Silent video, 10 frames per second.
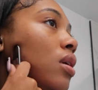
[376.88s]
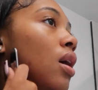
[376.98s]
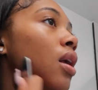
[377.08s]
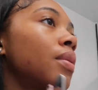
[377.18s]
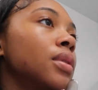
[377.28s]

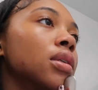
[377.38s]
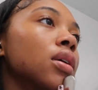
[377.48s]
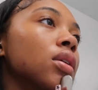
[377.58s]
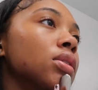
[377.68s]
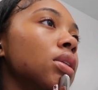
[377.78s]
I was
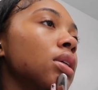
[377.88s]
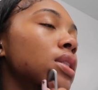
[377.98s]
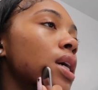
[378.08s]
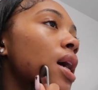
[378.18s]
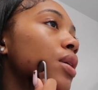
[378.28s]
looking on
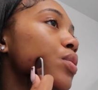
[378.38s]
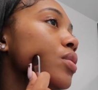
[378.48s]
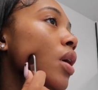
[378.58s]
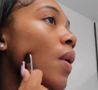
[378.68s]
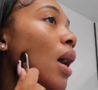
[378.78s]
TikTok. You
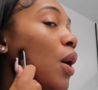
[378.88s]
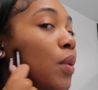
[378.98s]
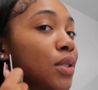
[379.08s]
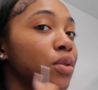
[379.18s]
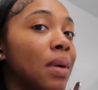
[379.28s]
know, I
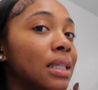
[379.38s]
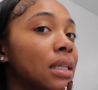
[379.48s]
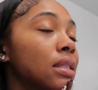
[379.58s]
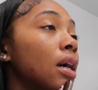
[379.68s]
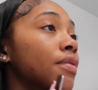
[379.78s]
always do my
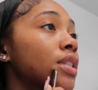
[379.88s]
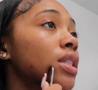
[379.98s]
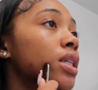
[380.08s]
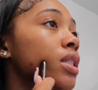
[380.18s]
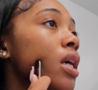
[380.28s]
TikTok
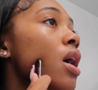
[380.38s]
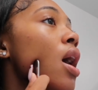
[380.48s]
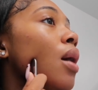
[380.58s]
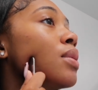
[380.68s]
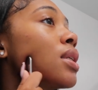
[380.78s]
research.
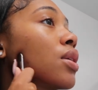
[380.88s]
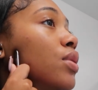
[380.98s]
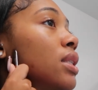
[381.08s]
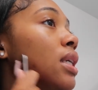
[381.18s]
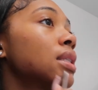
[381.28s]
I was looking
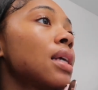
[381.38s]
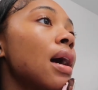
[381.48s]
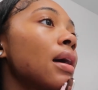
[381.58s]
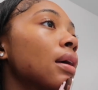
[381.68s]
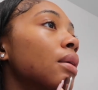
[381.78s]
on
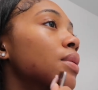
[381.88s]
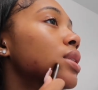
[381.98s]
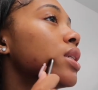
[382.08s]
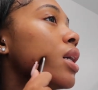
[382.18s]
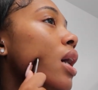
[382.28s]
TikTok and I was
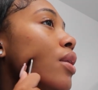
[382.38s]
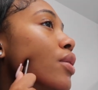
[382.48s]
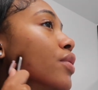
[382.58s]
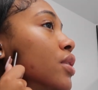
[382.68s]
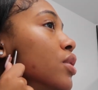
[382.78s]
seeing how the
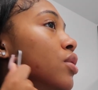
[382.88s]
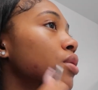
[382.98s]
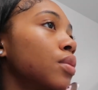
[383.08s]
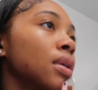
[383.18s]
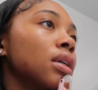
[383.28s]
girls
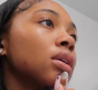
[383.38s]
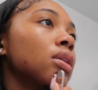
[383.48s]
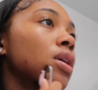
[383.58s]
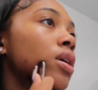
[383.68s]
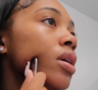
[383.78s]
do it.
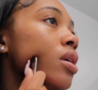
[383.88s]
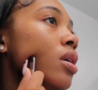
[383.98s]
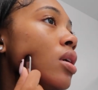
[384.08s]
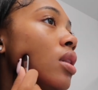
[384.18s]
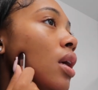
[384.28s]

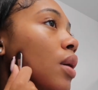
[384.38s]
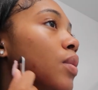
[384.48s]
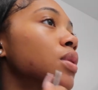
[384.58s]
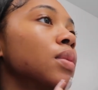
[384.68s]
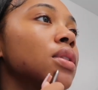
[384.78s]
Like,
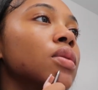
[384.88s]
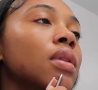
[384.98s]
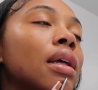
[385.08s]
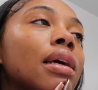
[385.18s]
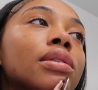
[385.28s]
which ones do
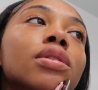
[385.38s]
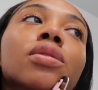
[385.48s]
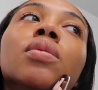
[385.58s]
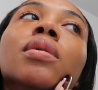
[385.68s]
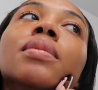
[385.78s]
they like to
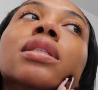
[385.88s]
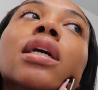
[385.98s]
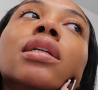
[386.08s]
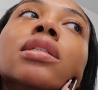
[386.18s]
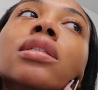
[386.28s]
do on
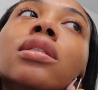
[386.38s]
themselves?